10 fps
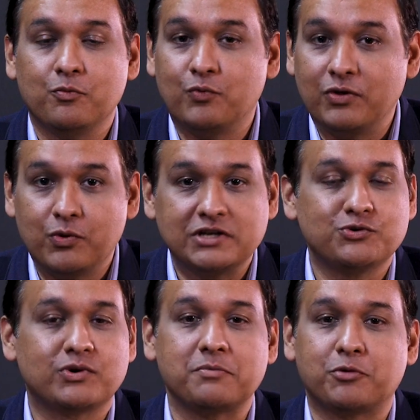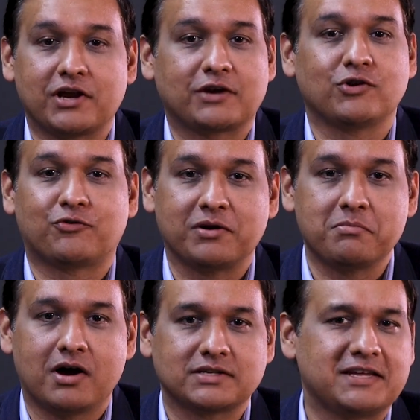with which you can protect your
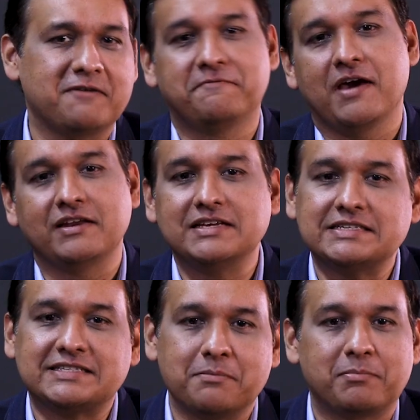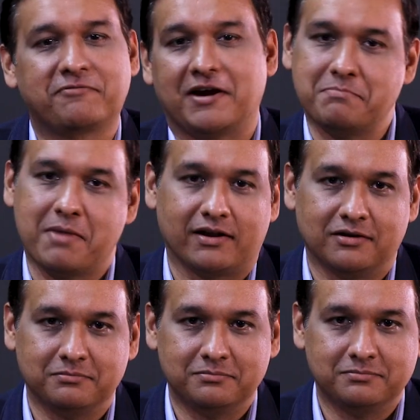trademarks in a very simplified manner.
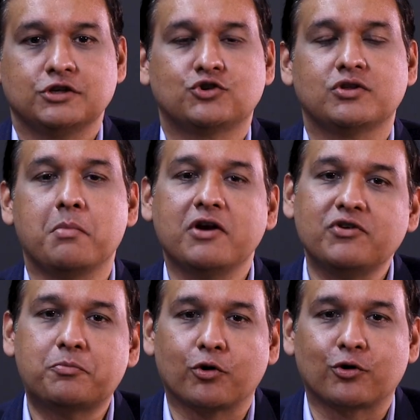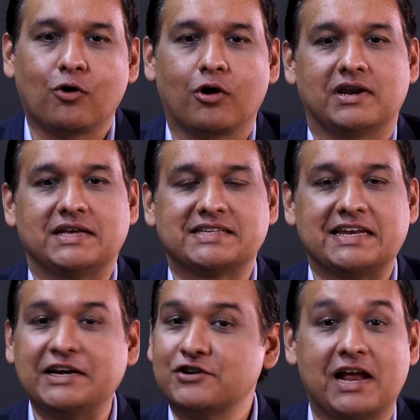So the Madrid Protocol is an
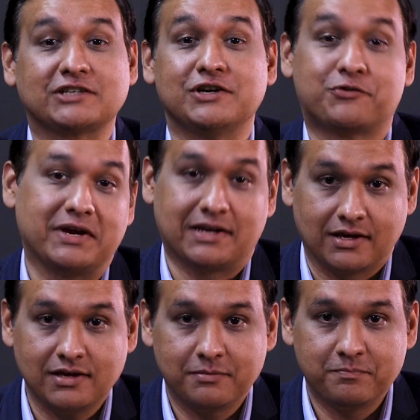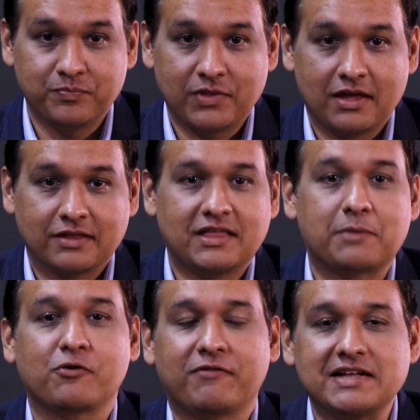international treaty
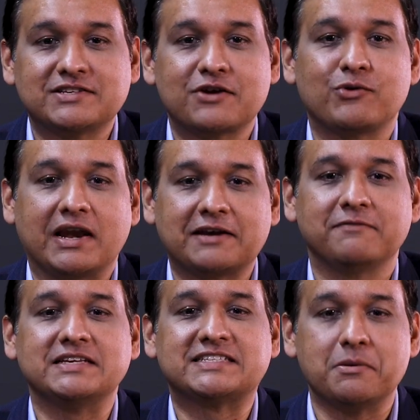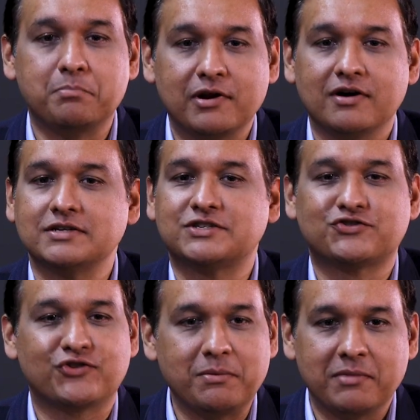that provides a relatively simpler,
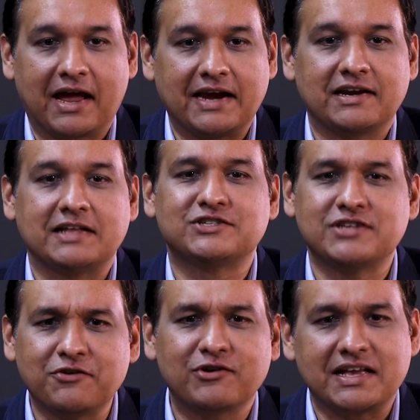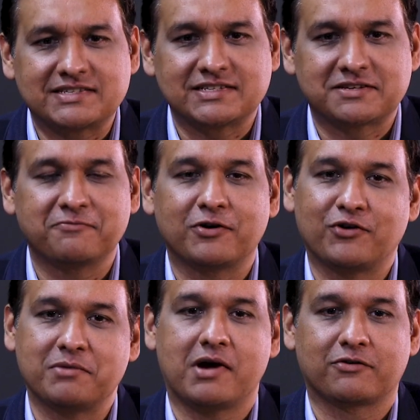streamlined and centralized system for
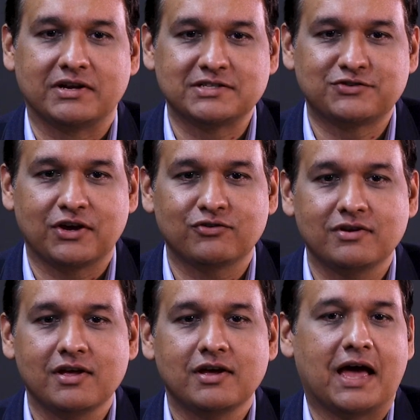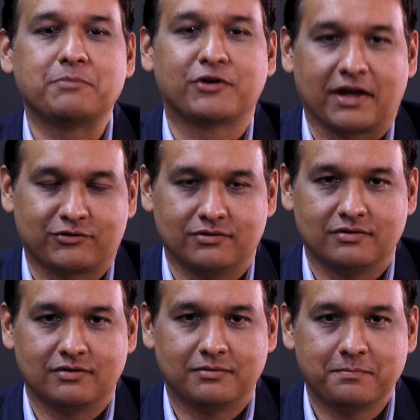trademark registration and protection.